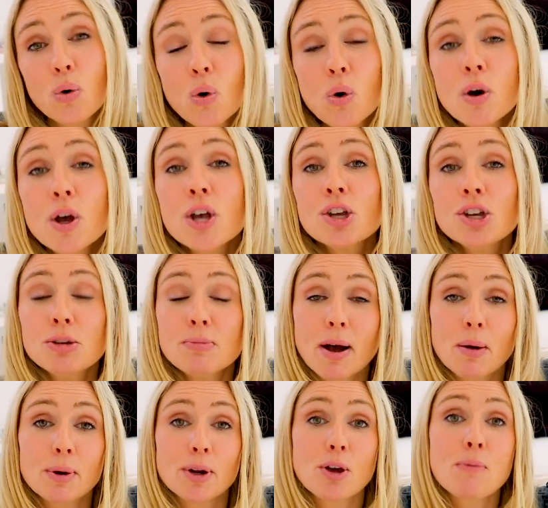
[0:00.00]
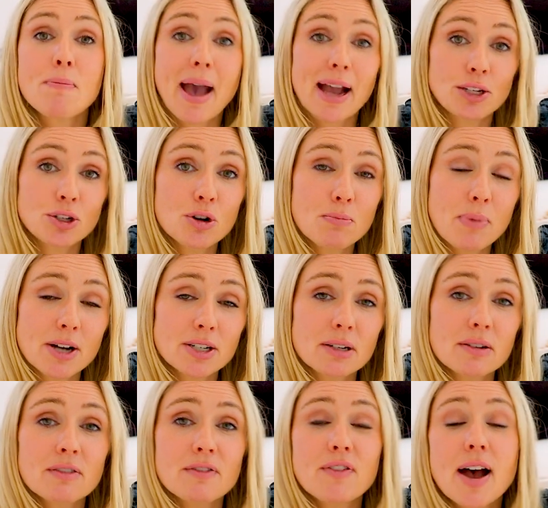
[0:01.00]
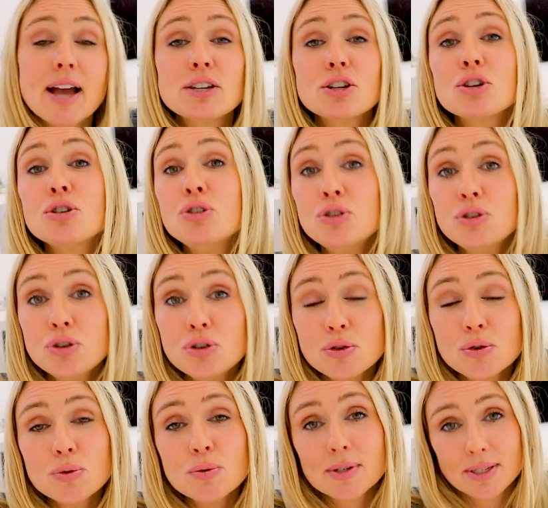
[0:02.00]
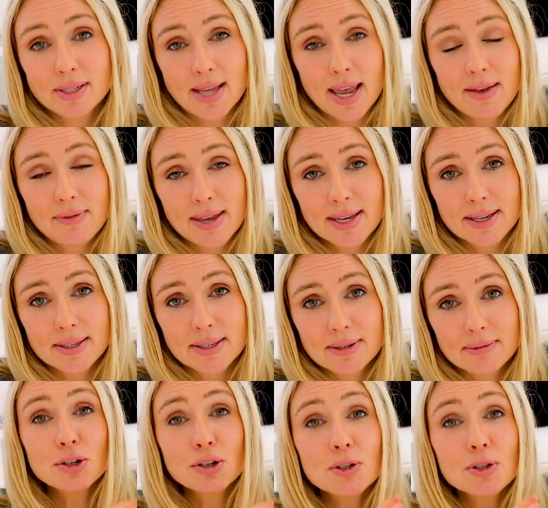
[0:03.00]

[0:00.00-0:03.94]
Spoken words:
or you might want to go back to your budget and find new savings.